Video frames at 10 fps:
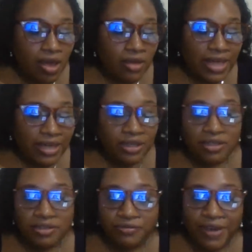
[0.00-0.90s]
that
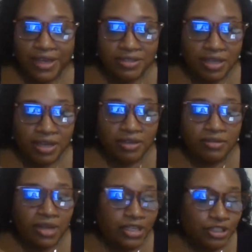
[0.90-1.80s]
is facing,
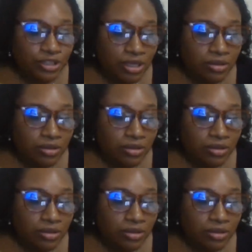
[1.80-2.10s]
that is, say,